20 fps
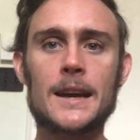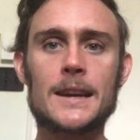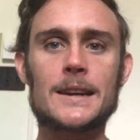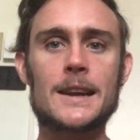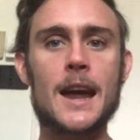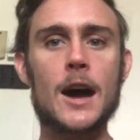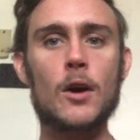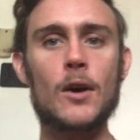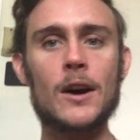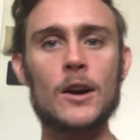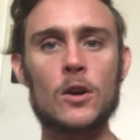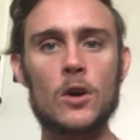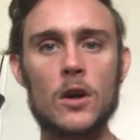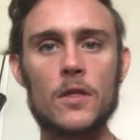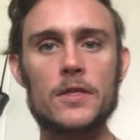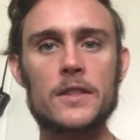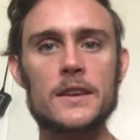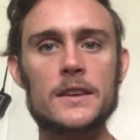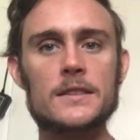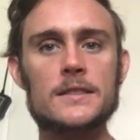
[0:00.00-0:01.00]
Now, I
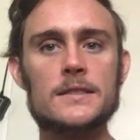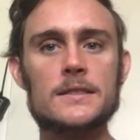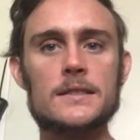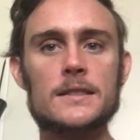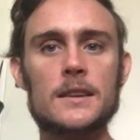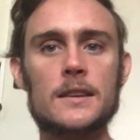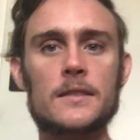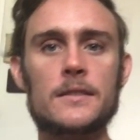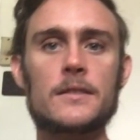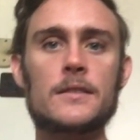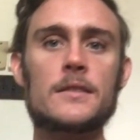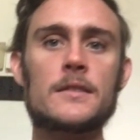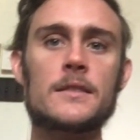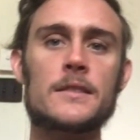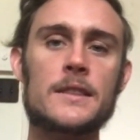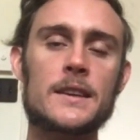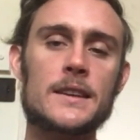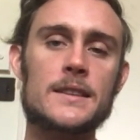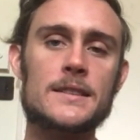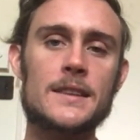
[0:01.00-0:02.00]
got this
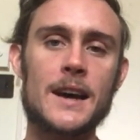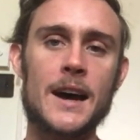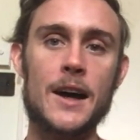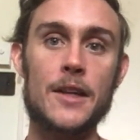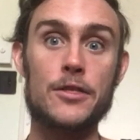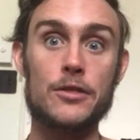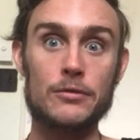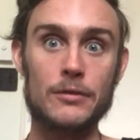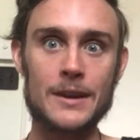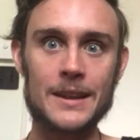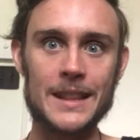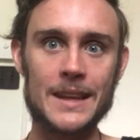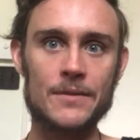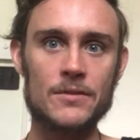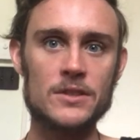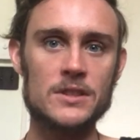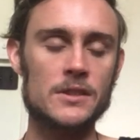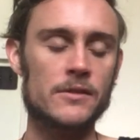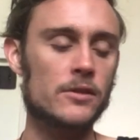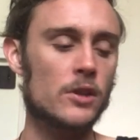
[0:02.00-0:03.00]
3
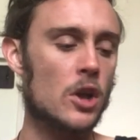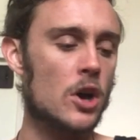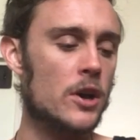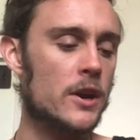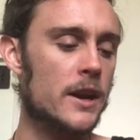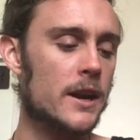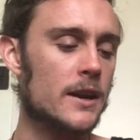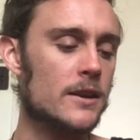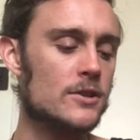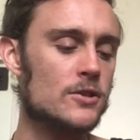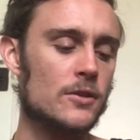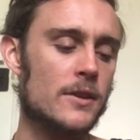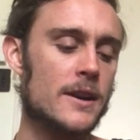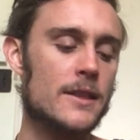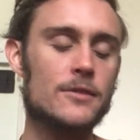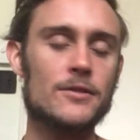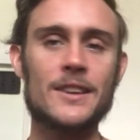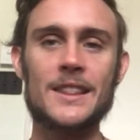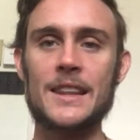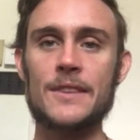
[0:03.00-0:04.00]
levels of learning,
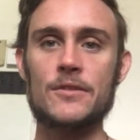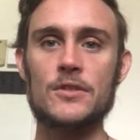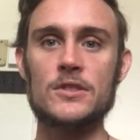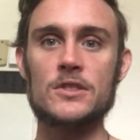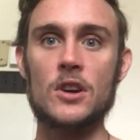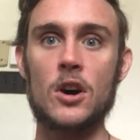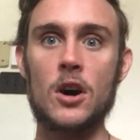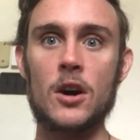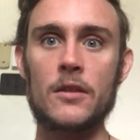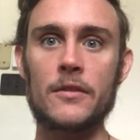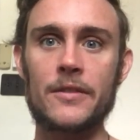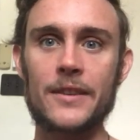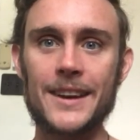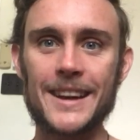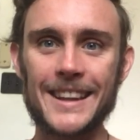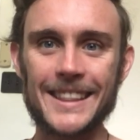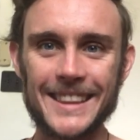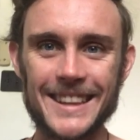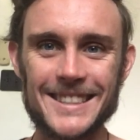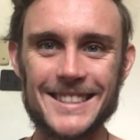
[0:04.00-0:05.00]
3 levels of
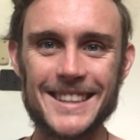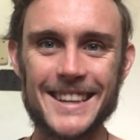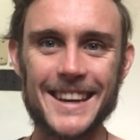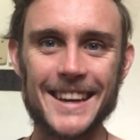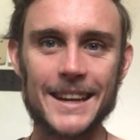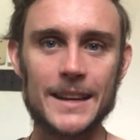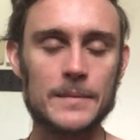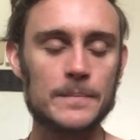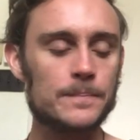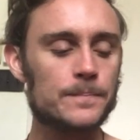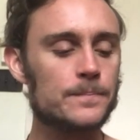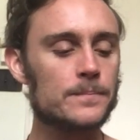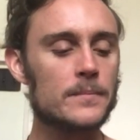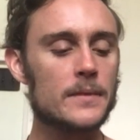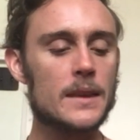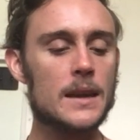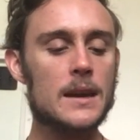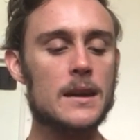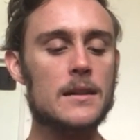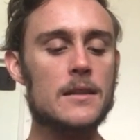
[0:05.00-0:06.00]
listening
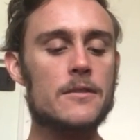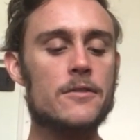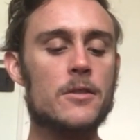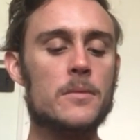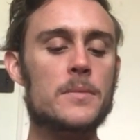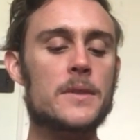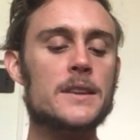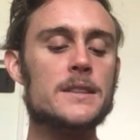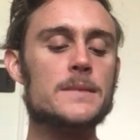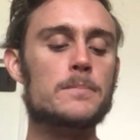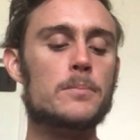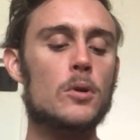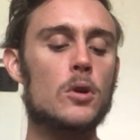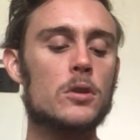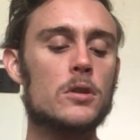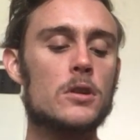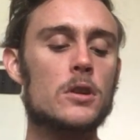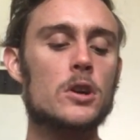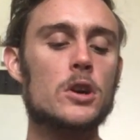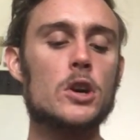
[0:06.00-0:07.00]
from this
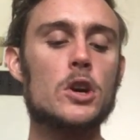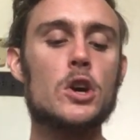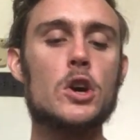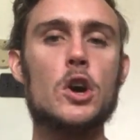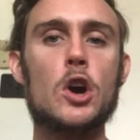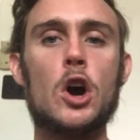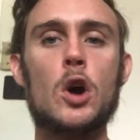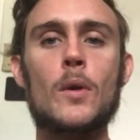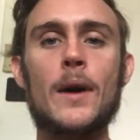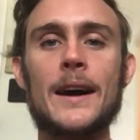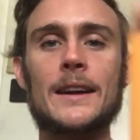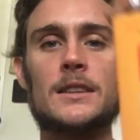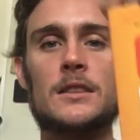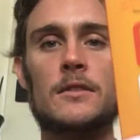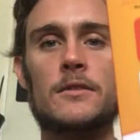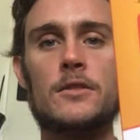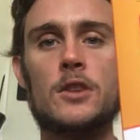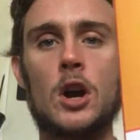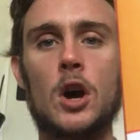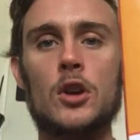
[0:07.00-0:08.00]
book,
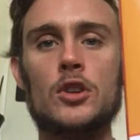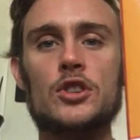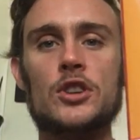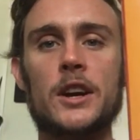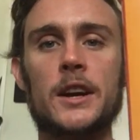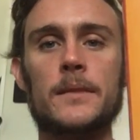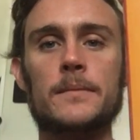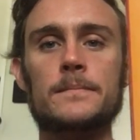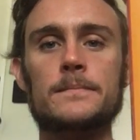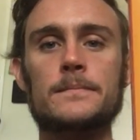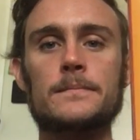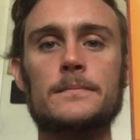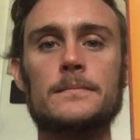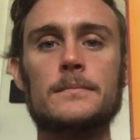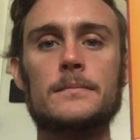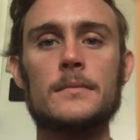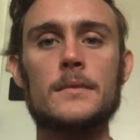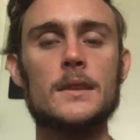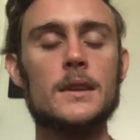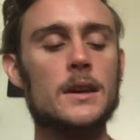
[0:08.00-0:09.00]
Coactive Coaching,
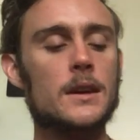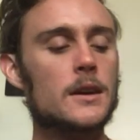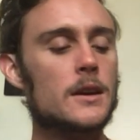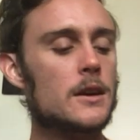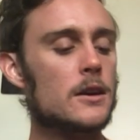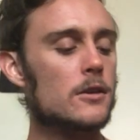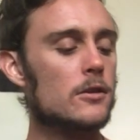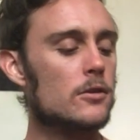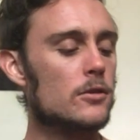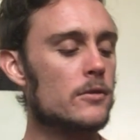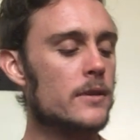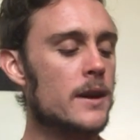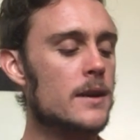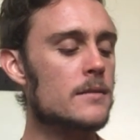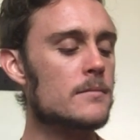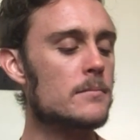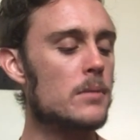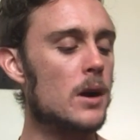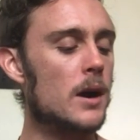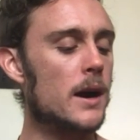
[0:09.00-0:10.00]

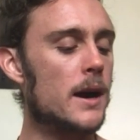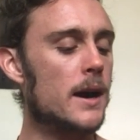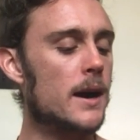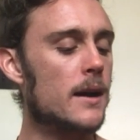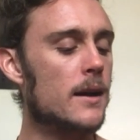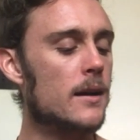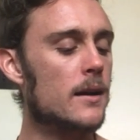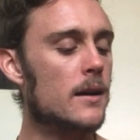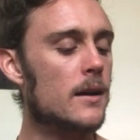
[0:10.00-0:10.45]
written by